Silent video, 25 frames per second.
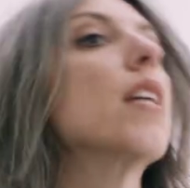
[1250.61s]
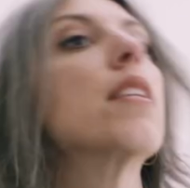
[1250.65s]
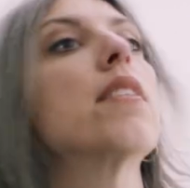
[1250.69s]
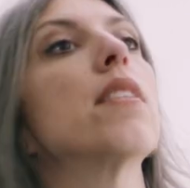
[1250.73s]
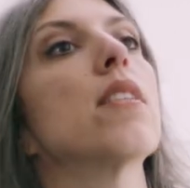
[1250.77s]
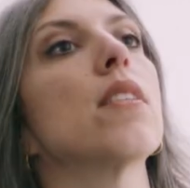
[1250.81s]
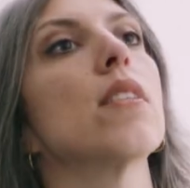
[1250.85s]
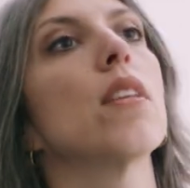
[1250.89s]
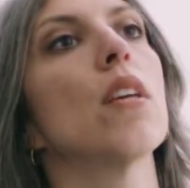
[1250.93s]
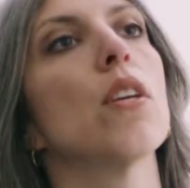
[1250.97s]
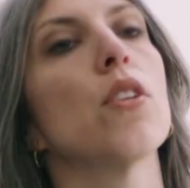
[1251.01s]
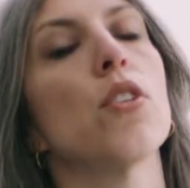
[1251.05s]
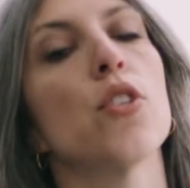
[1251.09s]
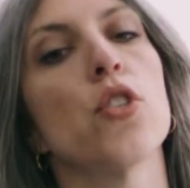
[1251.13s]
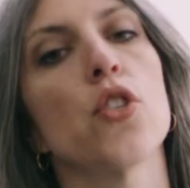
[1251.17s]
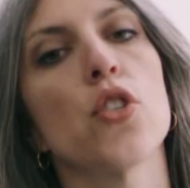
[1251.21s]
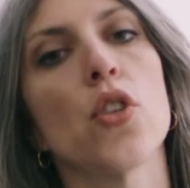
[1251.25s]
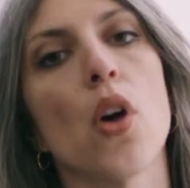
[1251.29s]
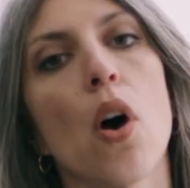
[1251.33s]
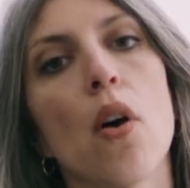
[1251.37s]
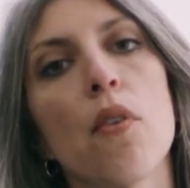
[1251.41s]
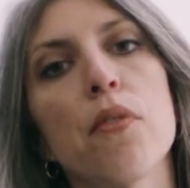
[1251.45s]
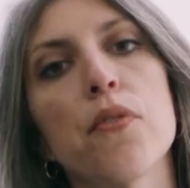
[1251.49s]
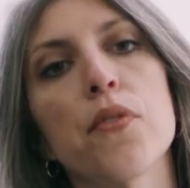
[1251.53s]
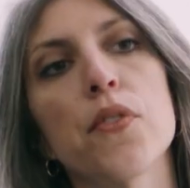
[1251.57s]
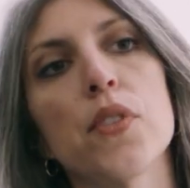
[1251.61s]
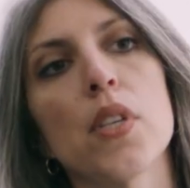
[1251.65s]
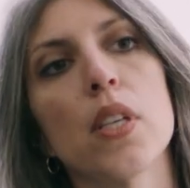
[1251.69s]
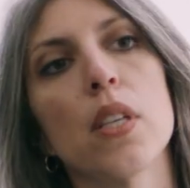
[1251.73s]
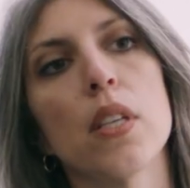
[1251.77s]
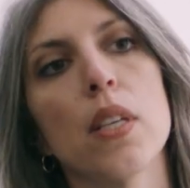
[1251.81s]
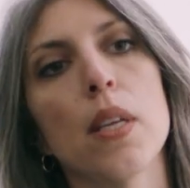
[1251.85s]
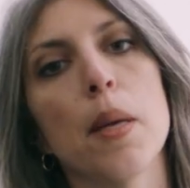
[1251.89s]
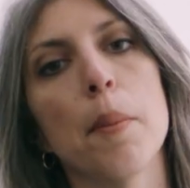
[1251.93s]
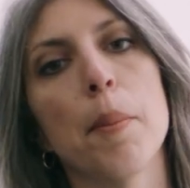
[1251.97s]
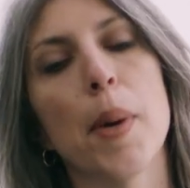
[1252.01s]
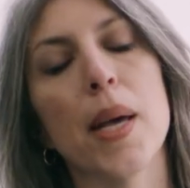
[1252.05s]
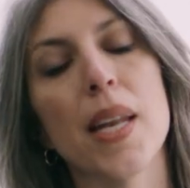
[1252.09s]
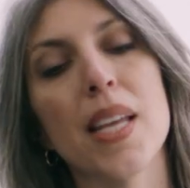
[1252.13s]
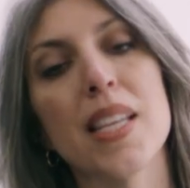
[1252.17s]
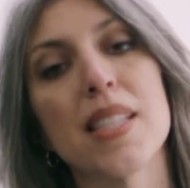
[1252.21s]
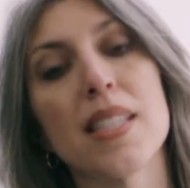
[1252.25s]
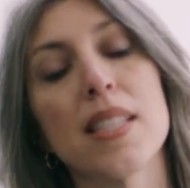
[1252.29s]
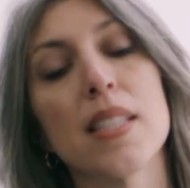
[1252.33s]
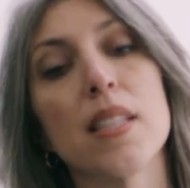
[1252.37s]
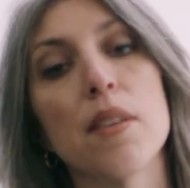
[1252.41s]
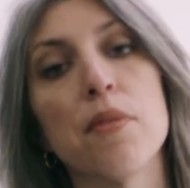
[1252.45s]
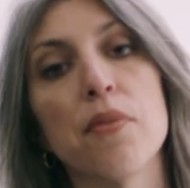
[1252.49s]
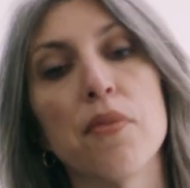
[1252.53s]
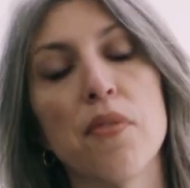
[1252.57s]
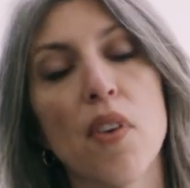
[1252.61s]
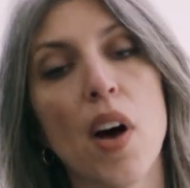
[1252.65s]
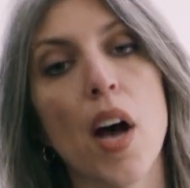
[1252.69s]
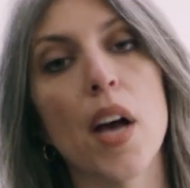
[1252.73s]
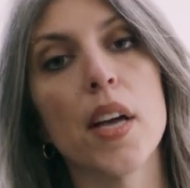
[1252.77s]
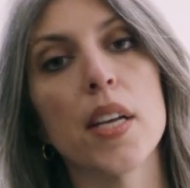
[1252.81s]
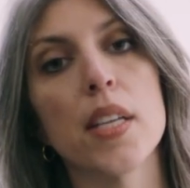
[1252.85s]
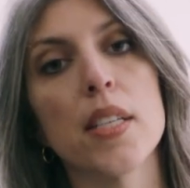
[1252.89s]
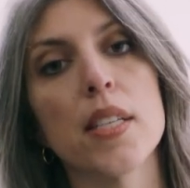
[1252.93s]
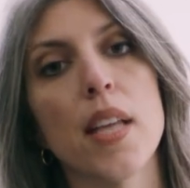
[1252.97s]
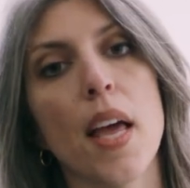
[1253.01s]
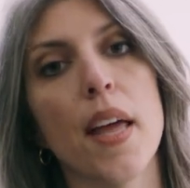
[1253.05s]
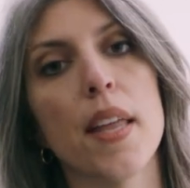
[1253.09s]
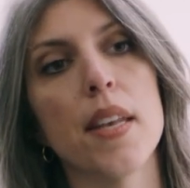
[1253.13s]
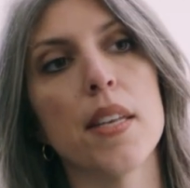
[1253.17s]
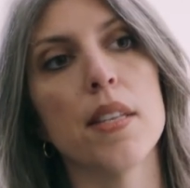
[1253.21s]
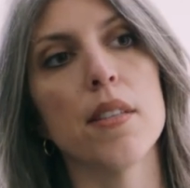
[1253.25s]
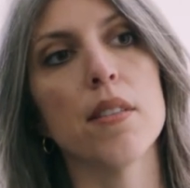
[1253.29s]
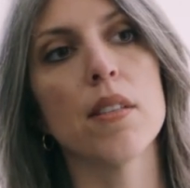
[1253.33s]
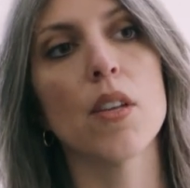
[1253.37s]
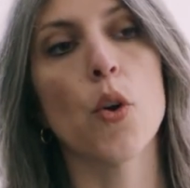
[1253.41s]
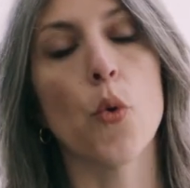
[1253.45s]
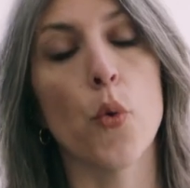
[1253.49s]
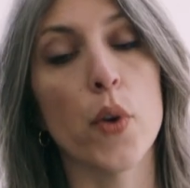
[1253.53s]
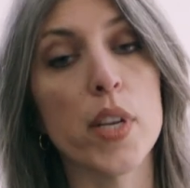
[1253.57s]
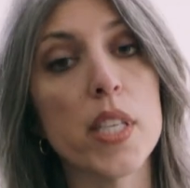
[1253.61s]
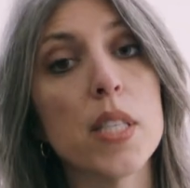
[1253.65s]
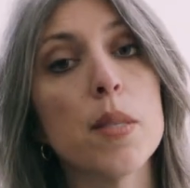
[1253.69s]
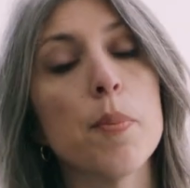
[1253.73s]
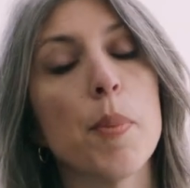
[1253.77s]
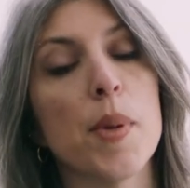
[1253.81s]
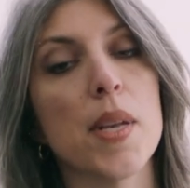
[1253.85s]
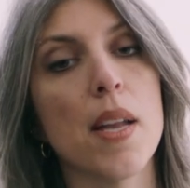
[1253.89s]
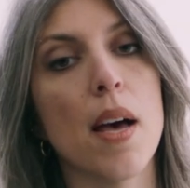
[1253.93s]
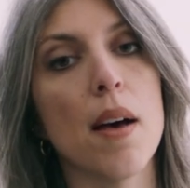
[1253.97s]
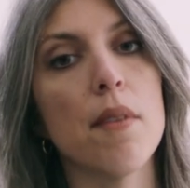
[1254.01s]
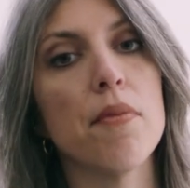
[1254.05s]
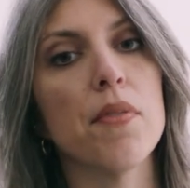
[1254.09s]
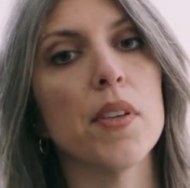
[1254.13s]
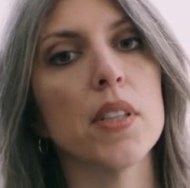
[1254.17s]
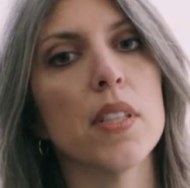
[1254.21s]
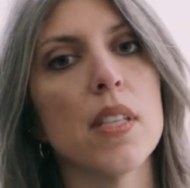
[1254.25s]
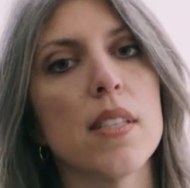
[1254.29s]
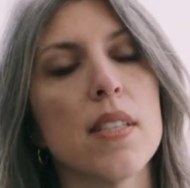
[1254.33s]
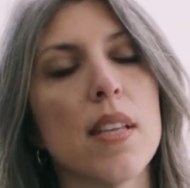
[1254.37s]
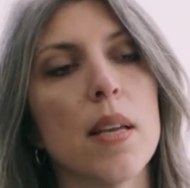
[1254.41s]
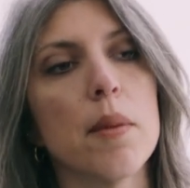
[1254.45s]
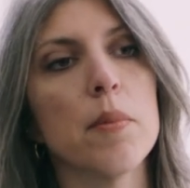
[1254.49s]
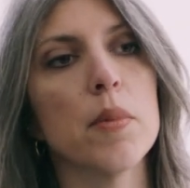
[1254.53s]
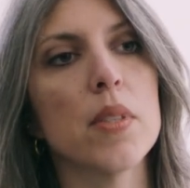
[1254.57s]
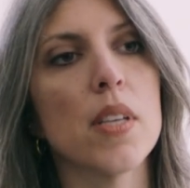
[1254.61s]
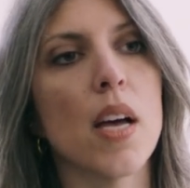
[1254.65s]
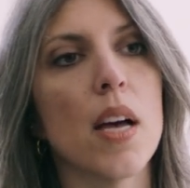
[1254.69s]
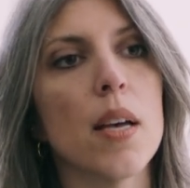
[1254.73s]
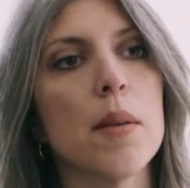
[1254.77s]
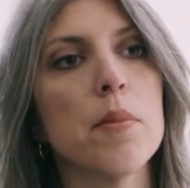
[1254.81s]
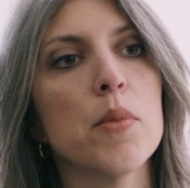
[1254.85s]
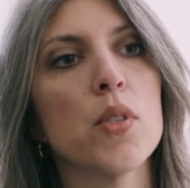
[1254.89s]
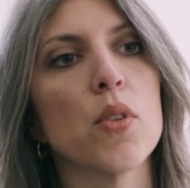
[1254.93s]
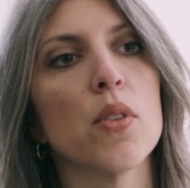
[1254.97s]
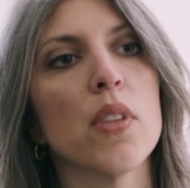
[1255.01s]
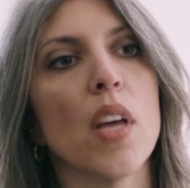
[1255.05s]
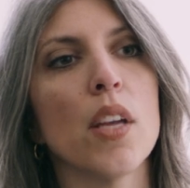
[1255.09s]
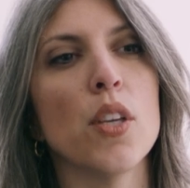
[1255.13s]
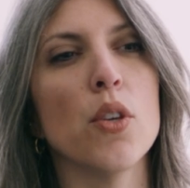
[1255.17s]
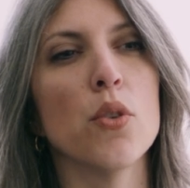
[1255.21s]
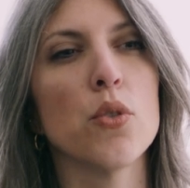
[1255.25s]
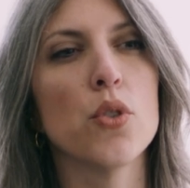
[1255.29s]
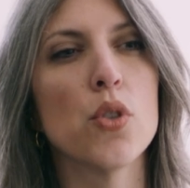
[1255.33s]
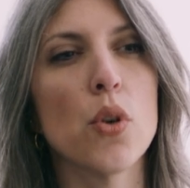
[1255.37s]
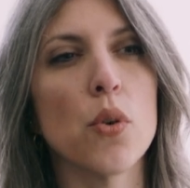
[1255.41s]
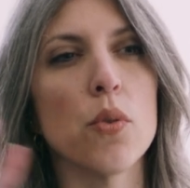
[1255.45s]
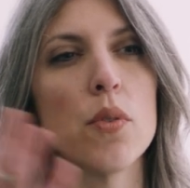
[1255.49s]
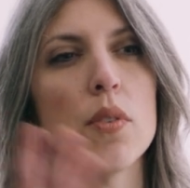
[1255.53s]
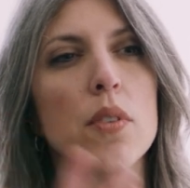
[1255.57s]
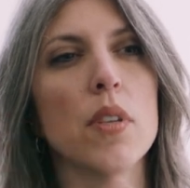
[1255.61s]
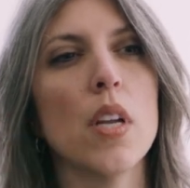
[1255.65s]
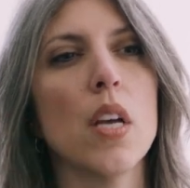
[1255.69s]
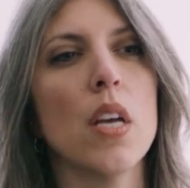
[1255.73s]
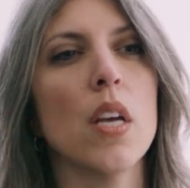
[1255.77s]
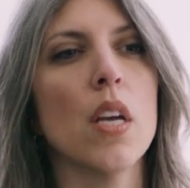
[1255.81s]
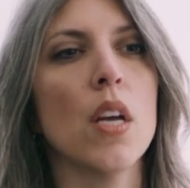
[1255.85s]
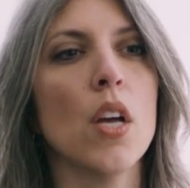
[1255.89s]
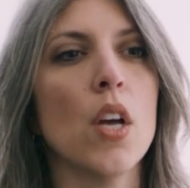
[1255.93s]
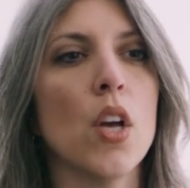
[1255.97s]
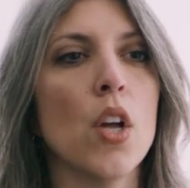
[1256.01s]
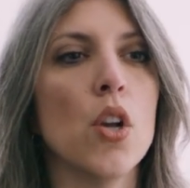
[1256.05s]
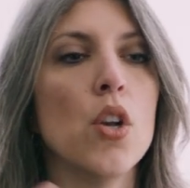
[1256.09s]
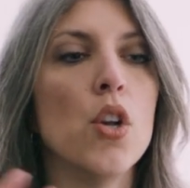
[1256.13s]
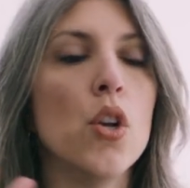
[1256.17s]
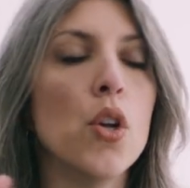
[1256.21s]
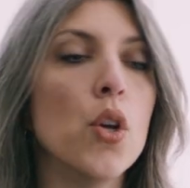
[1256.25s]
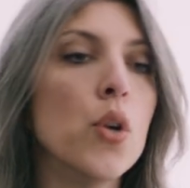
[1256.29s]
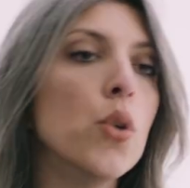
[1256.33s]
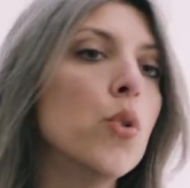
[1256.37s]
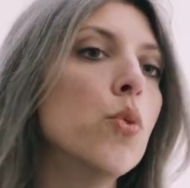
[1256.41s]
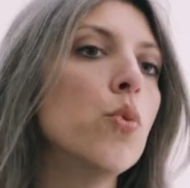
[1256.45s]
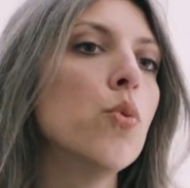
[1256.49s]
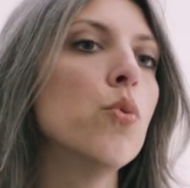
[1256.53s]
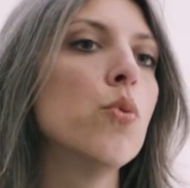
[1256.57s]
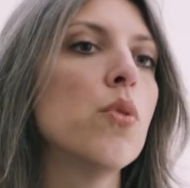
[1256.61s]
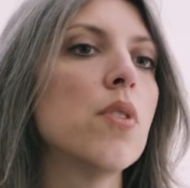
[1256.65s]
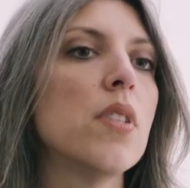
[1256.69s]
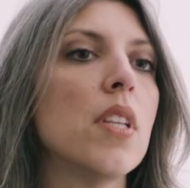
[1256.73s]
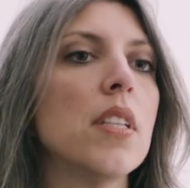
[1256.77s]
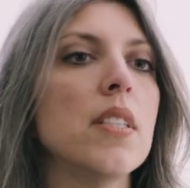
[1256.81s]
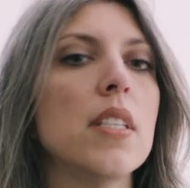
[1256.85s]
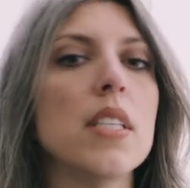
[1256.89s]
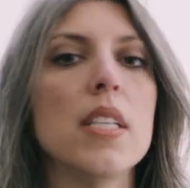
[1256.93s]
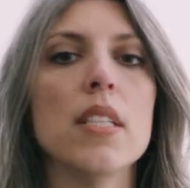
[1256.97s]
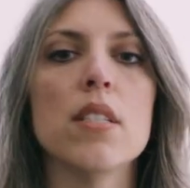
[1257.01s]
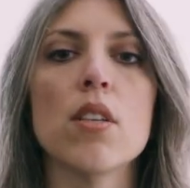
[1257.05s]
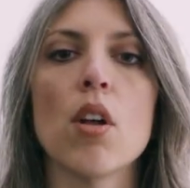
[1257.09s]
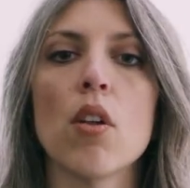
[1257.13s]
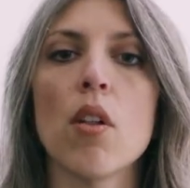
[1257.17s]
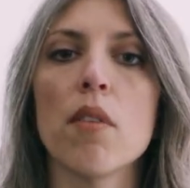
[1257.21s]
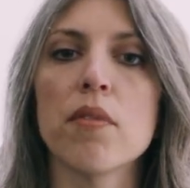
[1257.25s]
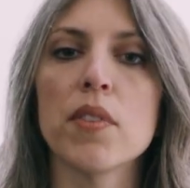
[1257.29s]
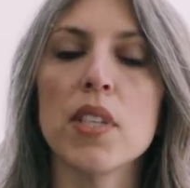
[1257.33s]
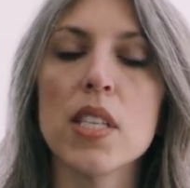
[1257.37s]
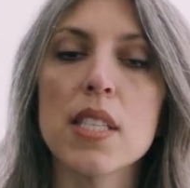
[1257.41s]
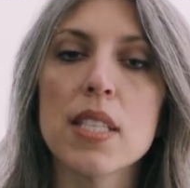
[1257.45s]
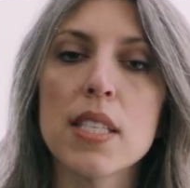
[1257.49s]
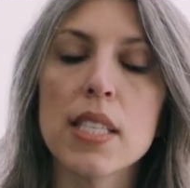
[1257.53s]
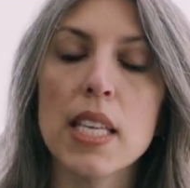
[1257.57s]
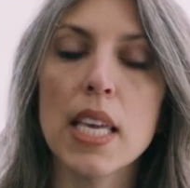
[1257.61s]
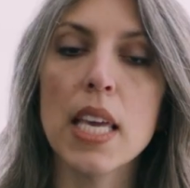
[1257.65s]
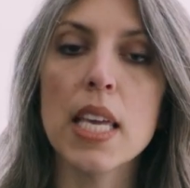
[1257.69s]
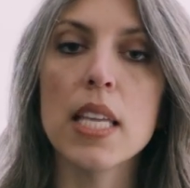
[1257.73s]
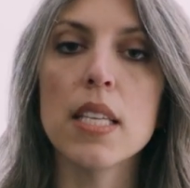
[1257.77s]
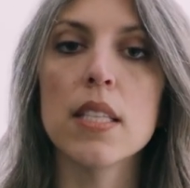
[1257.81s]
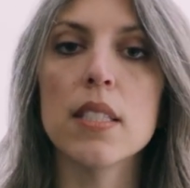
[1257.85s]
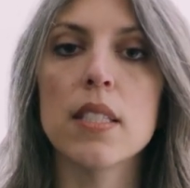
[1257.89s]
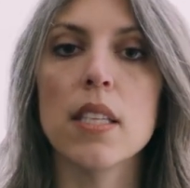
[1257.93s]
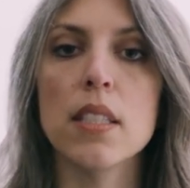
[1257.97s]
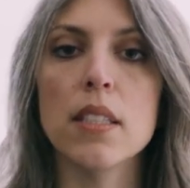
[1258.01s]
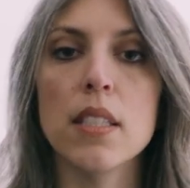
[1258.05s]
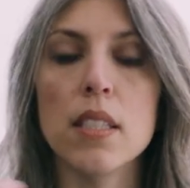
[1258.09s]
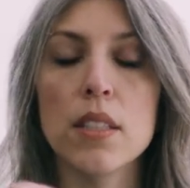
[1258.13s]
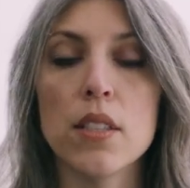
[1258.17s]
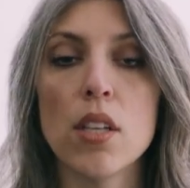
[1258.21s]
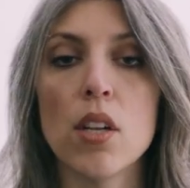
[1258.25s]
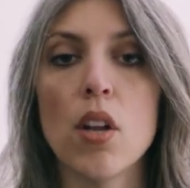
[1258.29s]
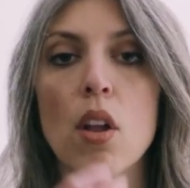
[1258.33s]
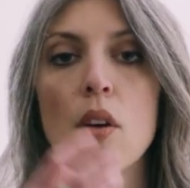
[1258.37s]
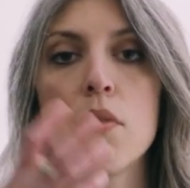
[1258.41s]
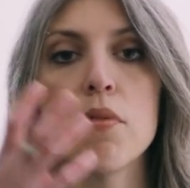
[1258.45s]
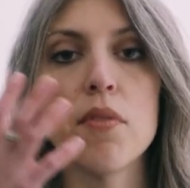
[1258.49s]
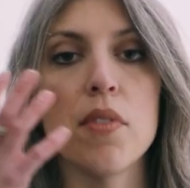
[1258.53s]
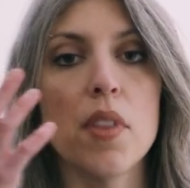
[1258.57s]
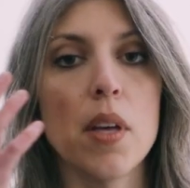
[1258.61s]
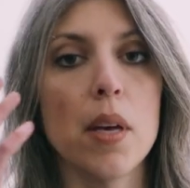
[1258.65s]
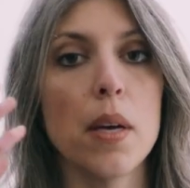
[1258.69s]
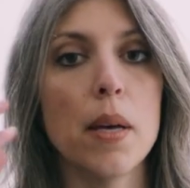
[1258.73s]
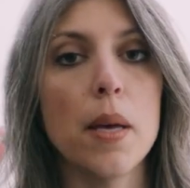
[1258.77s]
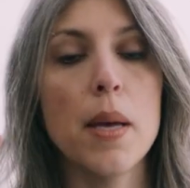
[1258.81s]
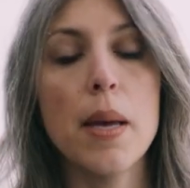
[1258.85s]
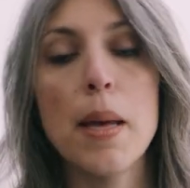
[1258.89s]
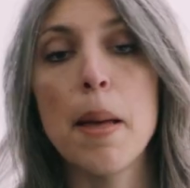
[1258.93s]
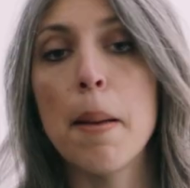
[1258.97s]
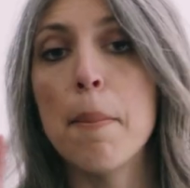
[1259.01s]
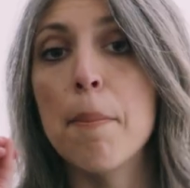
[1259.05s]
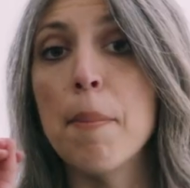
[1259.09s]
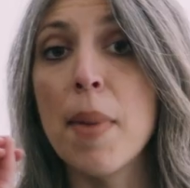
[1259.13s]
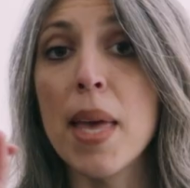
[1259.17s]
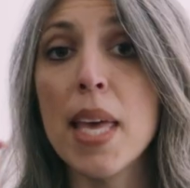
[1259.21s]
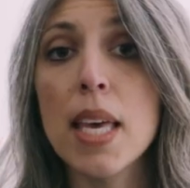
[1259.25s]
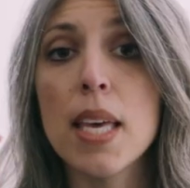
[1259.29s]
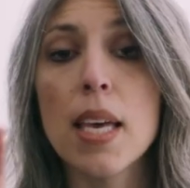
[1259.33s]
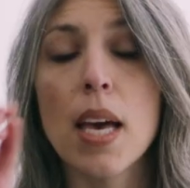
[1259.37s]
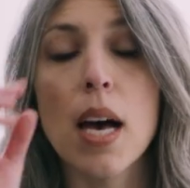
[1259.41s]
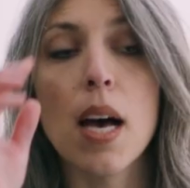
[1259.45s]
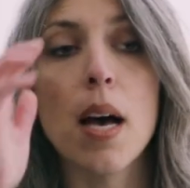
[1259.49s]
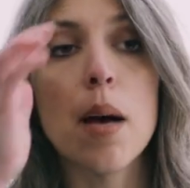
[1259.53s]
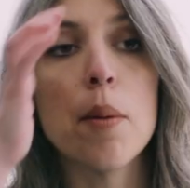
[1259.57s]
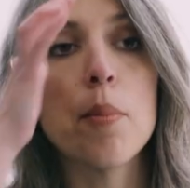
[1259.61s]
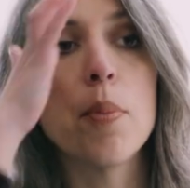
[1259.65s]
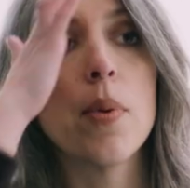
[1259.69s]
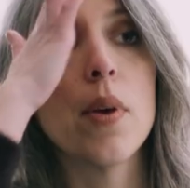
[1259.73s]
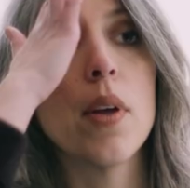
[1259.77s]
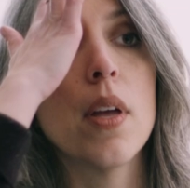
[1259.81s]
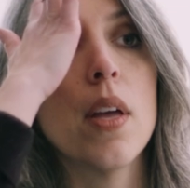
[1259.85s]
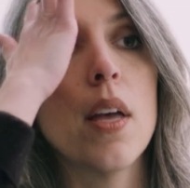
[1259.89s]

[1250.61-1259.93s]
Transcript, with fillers: It's soft, but it's defined and crisp enough at the same time so that you don't lose the detail of the skin, the detail of the makeup,